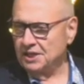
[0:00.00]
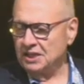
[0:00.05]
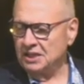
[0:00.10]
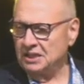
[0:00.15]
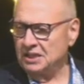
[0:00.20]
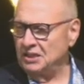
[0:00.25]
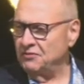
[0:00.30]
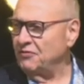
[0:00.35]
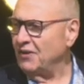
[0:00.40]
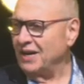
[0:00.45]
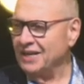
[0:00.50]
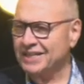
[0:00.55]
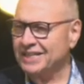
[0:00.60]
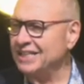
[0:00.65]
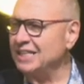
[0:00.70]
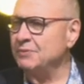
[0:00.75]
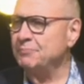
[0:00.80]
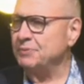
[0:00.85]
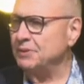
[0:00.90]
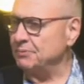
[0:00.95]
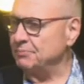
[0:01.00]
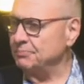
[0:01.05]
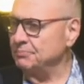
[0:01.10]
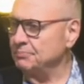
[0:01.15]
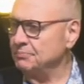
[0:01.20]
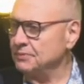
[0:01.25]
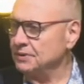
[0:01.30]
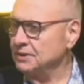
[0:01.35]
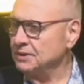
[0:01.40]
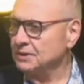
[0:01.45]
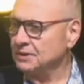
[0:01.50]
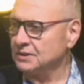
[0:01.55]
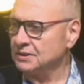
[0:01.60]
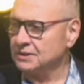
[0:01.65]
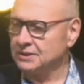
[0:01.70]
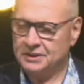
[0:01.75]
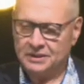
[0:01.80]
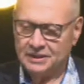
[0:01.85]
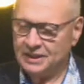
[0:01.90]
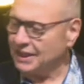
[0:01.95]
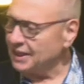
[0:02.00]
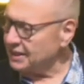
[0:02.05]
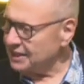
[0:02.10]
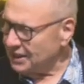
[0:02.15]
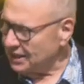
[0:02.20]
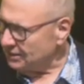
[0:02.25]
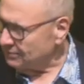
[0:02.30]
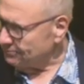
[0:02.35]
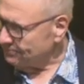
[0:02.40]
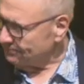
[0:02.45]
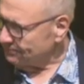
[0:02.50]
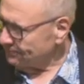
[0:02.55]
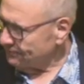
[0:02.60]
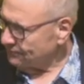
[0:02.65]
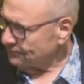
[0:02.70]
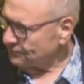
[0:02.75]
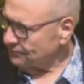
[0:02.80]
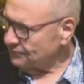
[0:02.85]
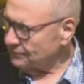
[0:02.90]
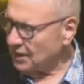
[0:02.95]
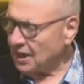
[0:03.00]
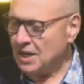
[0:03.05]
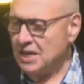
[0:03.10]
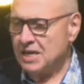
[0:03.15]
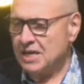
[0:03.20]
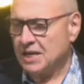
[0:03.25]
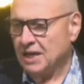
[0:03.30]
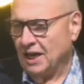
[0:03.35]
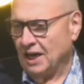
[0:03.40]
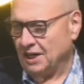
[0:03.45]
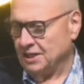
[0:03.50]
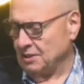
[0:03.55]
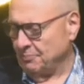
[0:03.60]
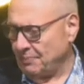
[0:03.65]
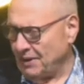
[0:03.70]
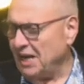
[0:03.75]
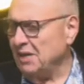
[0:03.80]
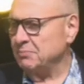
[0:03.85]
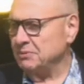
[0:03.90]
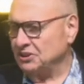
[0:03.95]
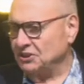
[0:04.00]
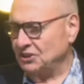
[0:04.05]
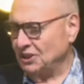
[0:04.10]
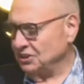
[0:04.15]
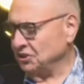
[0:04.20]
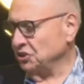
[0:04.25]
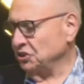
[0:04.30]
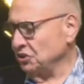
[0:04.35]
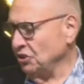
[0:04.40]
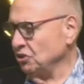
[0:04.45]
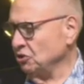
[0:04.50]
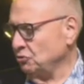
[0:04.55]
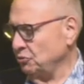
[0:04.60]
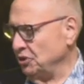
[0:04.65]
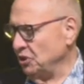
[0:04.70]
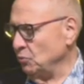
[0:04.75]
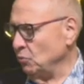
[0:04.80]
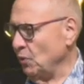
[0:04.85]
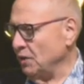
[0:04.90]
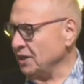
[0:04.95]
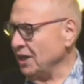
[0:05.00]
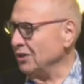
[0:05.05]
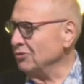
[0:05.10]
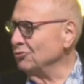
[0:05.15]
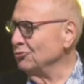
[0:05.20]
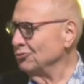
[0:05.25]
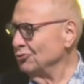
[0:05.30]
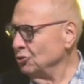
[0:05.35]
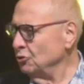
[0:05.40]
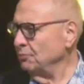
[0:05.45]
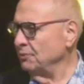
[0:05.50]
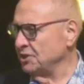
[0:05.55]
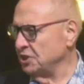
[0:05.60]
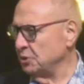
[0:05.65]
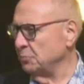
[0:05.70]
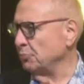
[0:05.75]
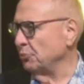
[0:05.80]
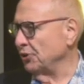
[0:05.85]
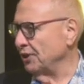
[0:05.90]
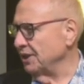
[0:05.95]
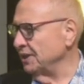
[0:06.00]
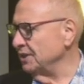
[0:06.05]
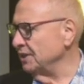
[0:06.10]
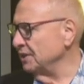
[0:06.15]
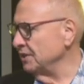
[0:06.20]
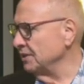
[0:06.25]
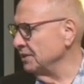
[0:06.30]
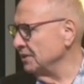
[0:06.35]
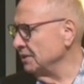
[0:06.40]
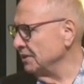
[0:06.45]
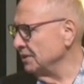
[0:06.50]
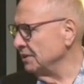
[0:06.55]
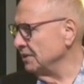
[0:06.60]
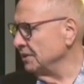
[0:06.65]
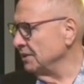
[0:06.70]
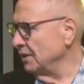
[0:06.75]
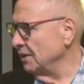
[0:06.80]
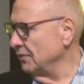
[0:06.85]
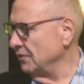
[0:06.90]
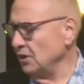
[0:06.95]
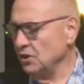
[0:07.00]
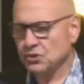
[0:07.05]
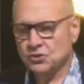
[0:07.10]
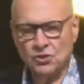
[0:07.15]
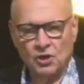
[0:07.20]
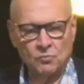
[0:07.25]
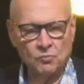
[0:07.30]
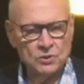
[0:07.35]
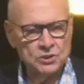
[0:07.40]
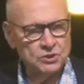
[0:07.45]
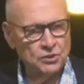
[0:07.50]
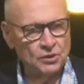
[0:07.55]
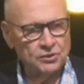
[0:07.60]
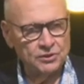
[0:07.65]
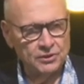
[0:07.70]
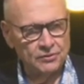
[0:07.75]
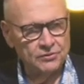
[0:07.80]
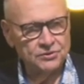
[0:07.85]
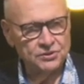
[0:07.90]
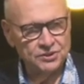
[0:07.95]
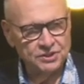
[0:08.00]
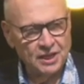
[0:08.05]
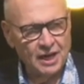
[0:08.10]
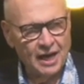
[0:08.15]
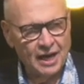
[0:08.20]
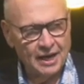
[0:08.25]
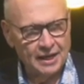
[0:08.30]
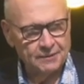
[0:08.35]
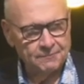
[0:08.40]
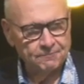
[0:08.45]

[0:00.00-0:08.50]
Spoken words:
if I keep him till I come? And the Bible says in John 21, a rumor spread that John was not going to die.